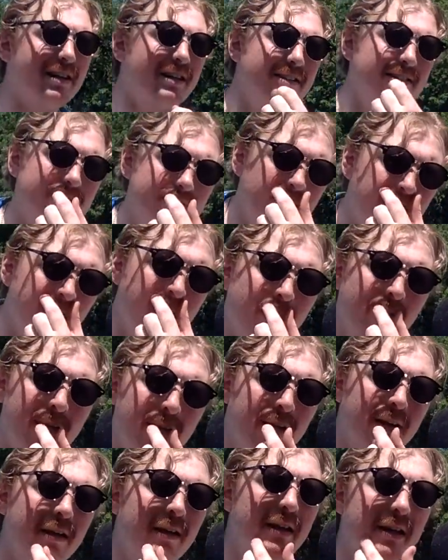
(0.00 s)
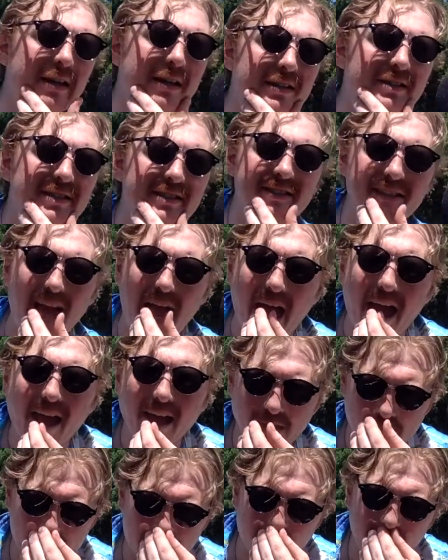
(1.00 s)
this. Look at this
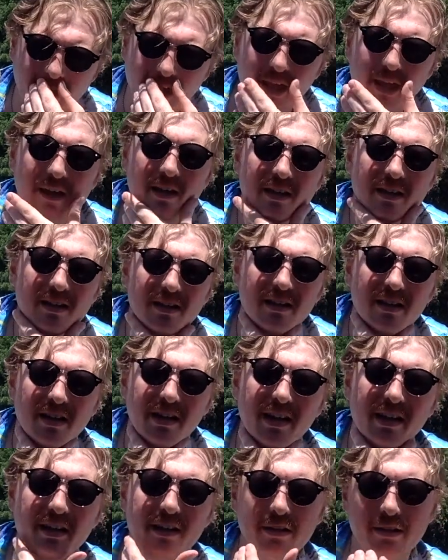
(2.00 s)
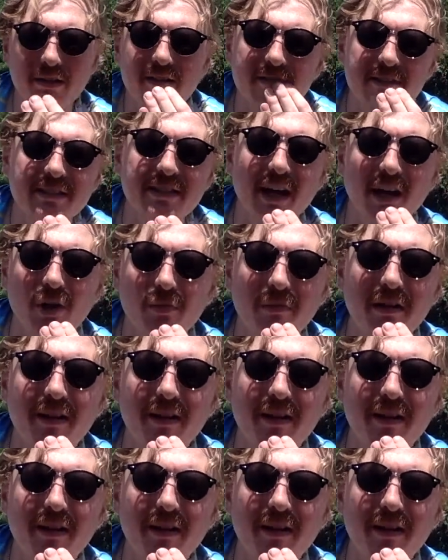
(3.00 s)
stash. Okay, look at you. Telling me